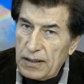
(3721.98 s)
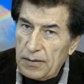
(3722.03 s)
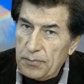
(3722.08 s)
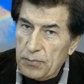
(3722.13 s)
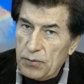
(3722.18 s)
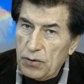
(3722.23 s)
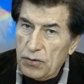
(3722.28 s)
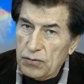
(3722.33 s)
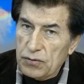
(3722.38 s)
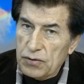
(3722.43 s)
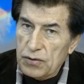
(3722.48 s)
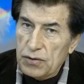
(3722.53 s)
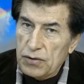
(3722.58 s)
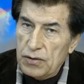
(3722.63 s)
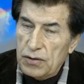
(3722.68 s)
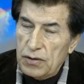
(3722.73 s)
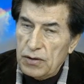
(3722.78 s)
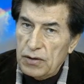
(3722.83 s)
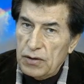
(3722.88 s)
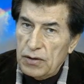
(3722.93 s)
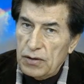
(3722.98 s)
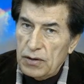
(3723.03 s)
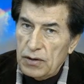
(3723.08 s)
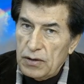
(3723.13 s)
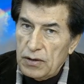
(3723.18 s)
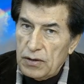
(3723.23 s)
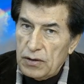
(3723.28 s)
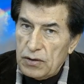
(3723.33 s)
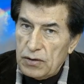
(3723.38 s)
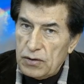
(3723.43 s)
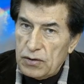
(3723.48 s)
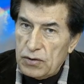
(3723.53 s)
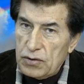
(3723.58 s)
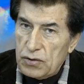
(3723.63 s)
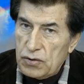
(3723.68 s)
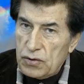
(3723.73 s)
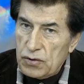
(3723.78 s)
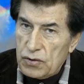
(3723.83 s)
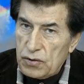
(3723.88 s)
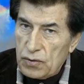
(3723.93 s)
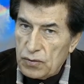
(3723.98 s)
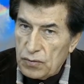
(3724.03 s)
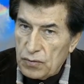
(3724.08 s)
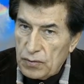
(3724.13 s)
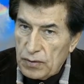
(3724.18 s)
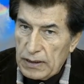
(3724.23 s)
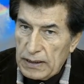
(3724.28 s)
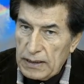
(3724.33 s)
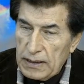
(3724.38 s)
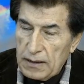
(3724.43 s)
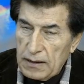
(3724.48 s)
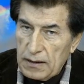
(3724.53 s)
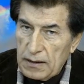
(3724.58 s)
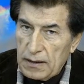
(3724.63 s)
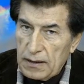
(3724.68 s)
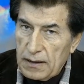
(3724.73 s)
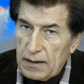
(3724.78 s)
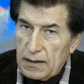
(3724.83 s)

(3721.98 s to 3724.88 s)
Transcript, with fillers: approach to a